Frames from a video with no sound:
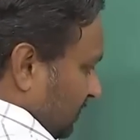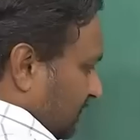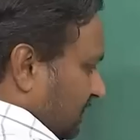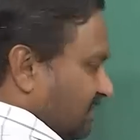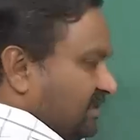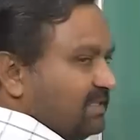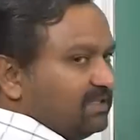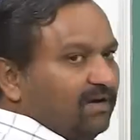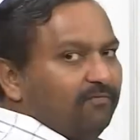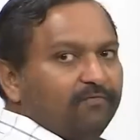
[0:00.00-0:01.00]
this has
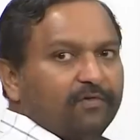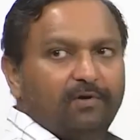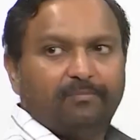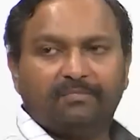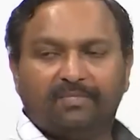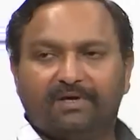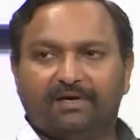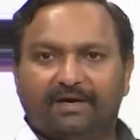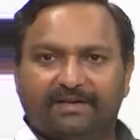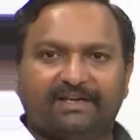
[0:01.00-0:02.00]
come from
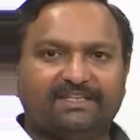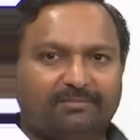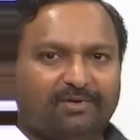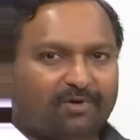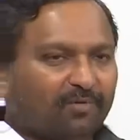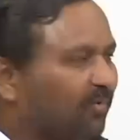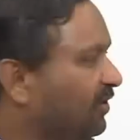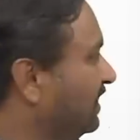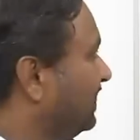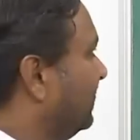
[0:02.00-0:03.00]
reasonably
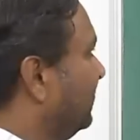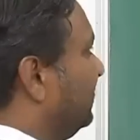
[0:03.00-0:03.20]
non-blocking